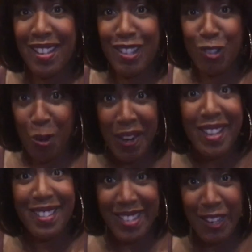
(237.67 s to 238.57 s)

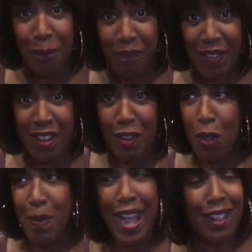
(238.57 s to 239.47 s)
stories. I'm going to
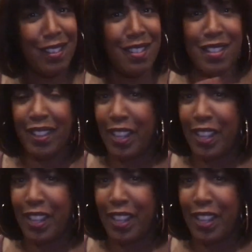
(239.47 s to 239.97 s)
go back listen to the